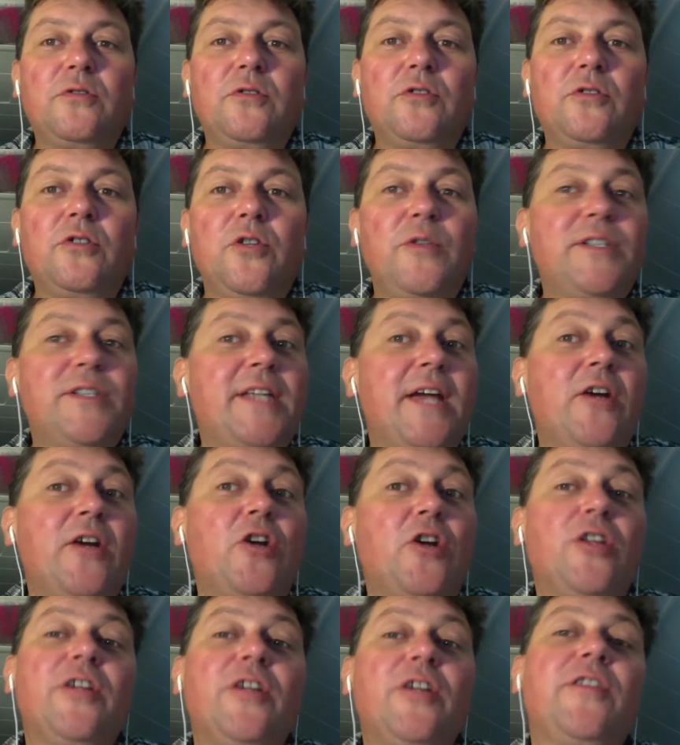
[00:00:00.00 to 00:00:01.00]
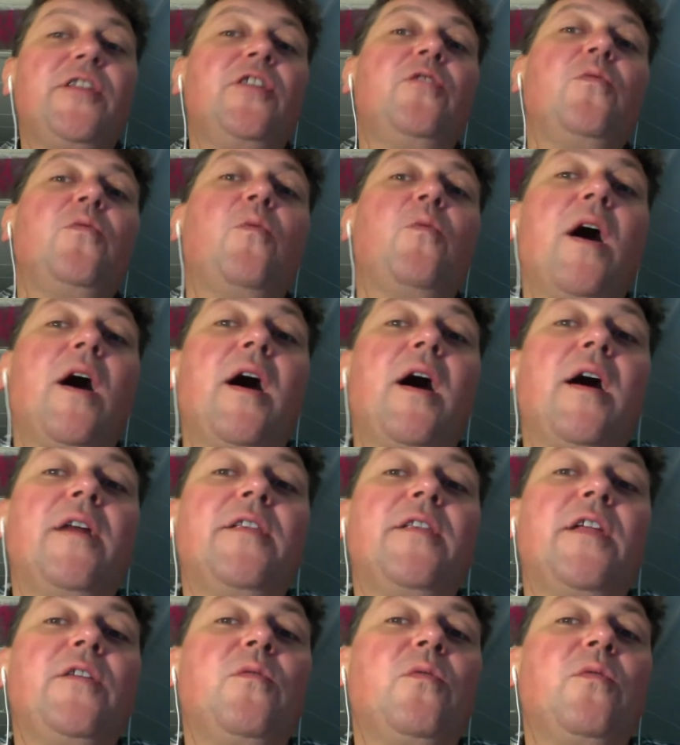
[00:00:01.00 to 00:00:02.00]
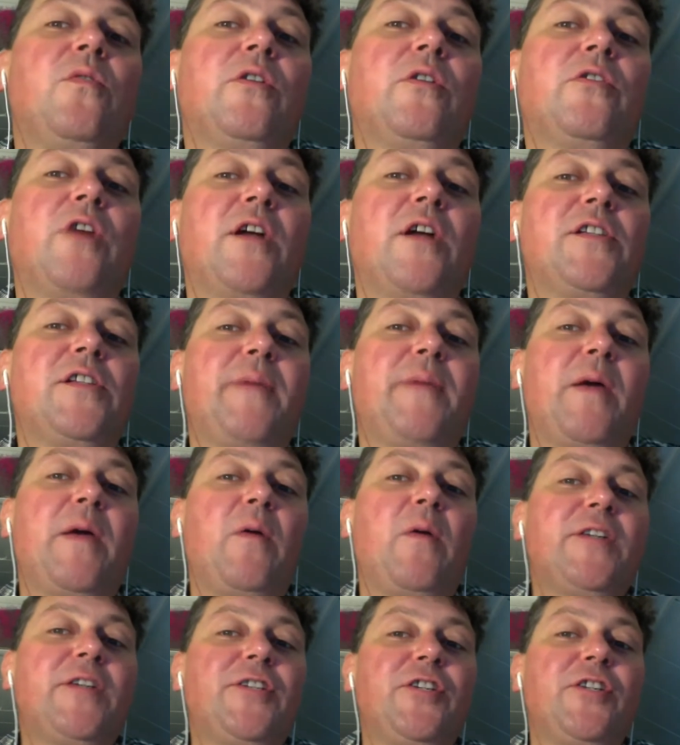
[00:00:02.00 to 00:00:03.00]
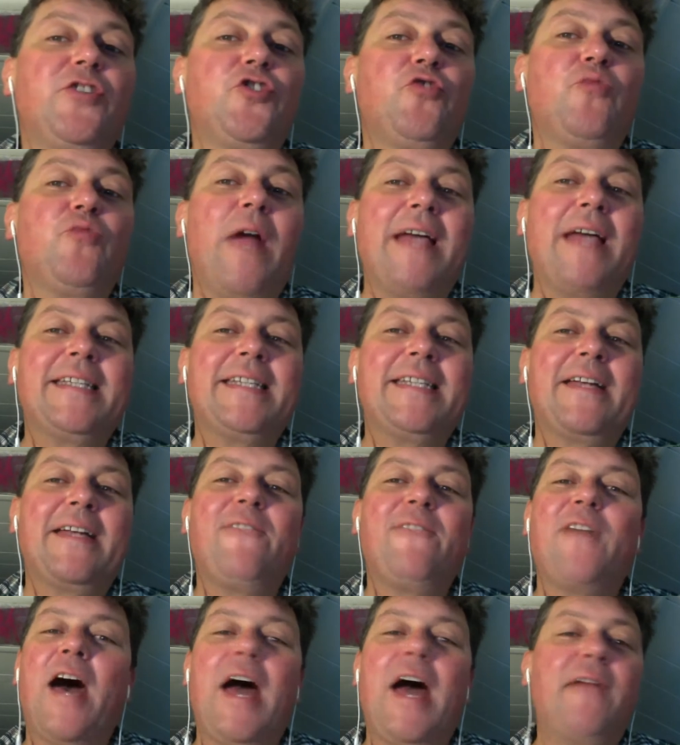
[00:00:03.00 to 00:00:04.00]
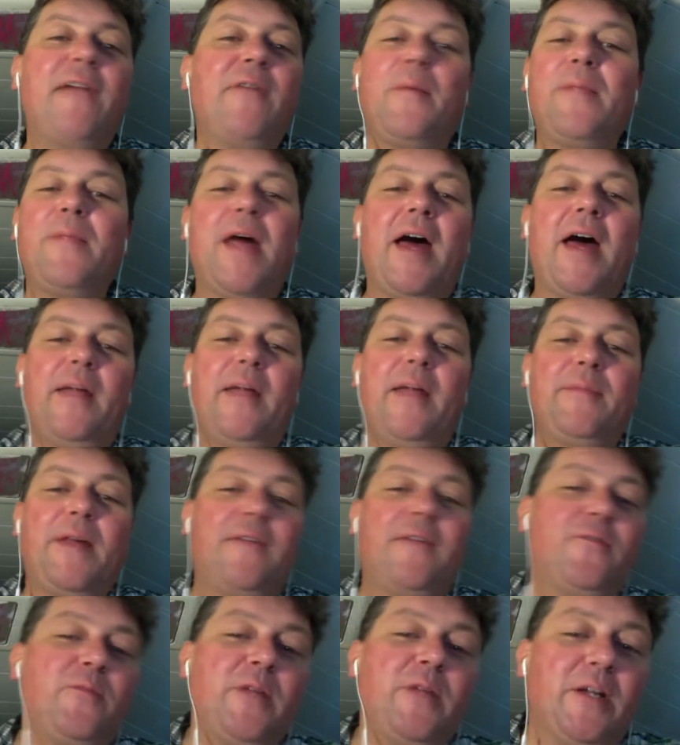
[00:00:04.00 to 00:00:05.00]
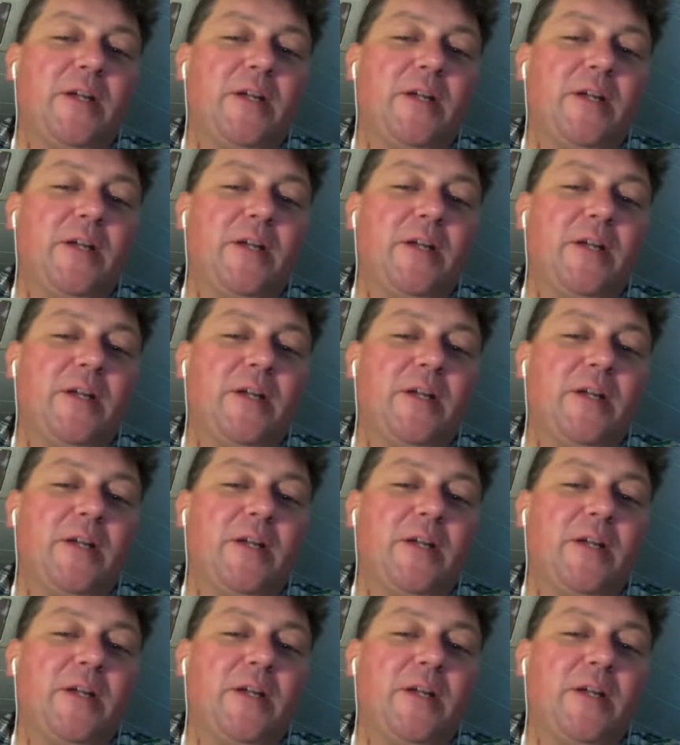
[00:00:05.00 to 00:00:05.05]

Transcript: were saying earlier that you were across the bay watching Jurassic 5. I'm not familiar